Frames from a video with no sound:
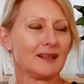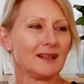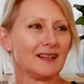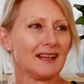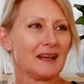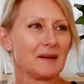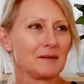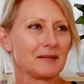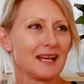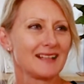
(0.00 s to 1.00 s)
our
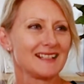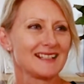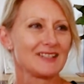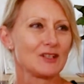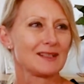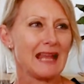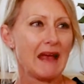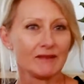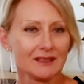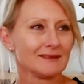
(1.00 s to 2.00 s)
gardeners just have a
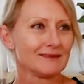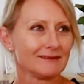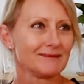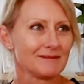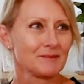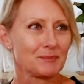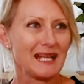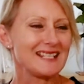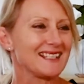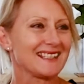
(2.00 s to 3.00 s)
little
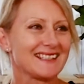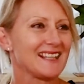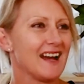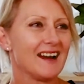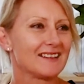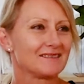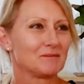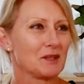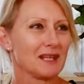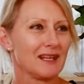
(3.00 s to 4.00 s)
place to start
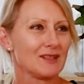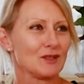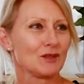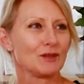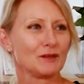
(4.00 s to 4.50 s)
what they can do.